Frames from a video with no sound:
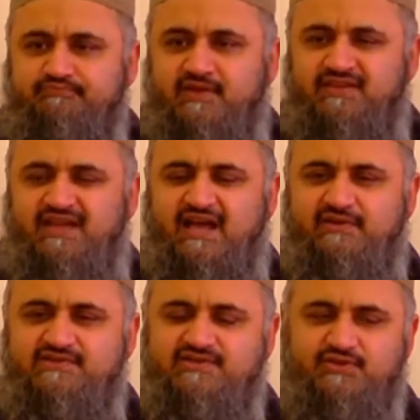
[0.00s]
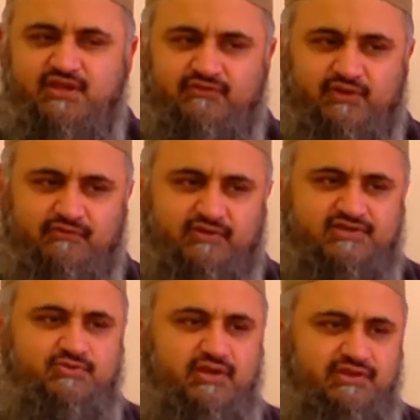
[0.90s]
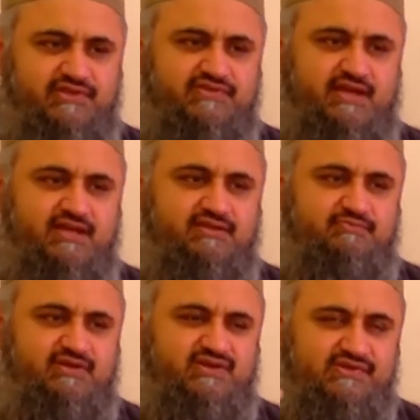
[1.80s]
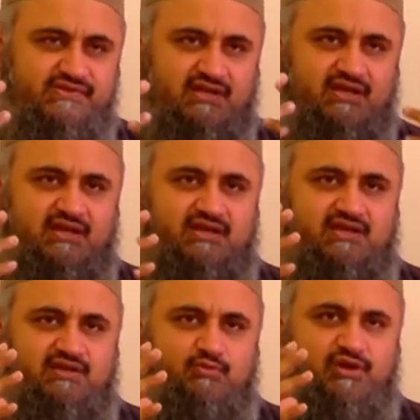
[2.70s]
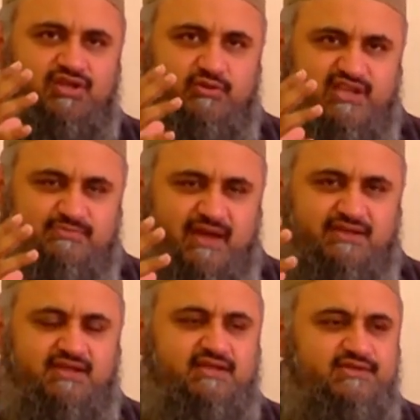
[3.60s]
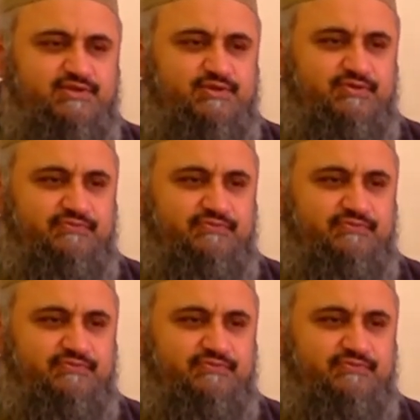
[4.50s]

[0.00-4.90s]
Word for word: and how it's so difficult for us to understand because what you're expanding into,